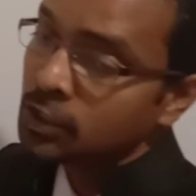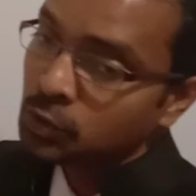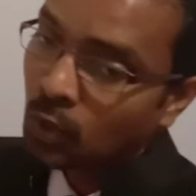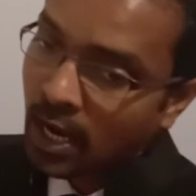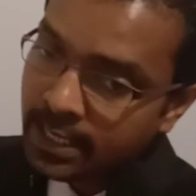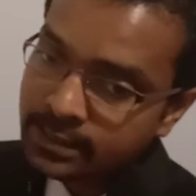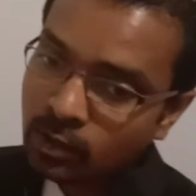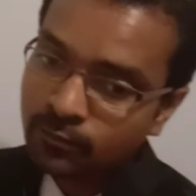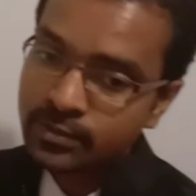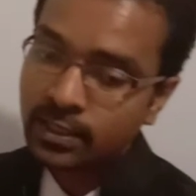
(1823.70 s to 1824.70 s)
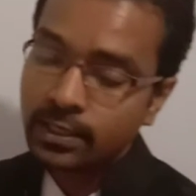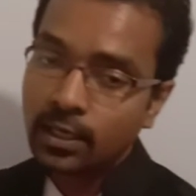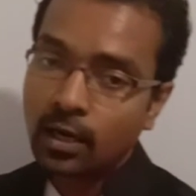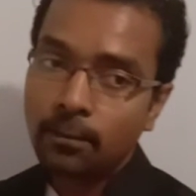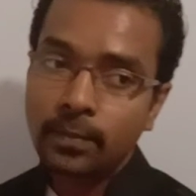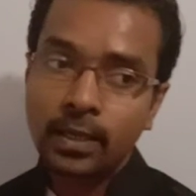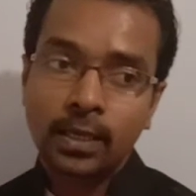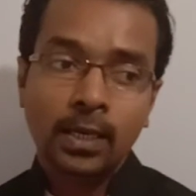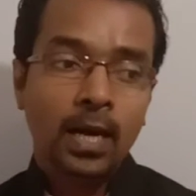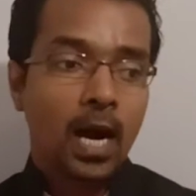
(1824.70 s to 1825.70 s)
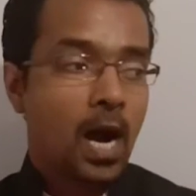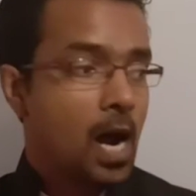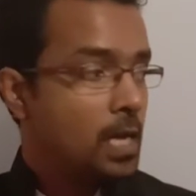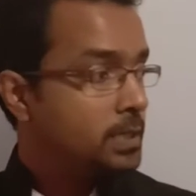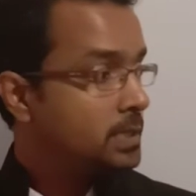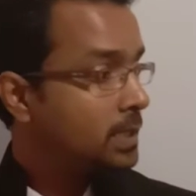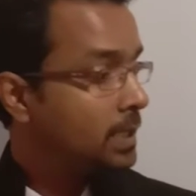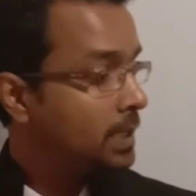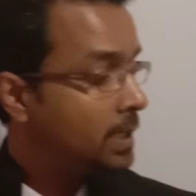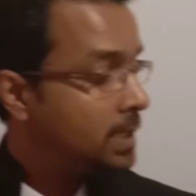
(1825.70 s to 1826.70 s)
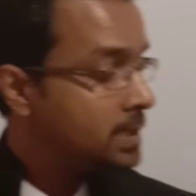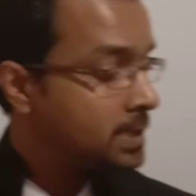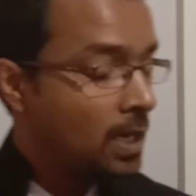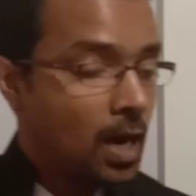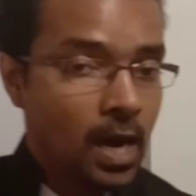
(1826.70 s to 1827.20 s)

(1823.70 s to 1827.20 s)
twice of that number, answer is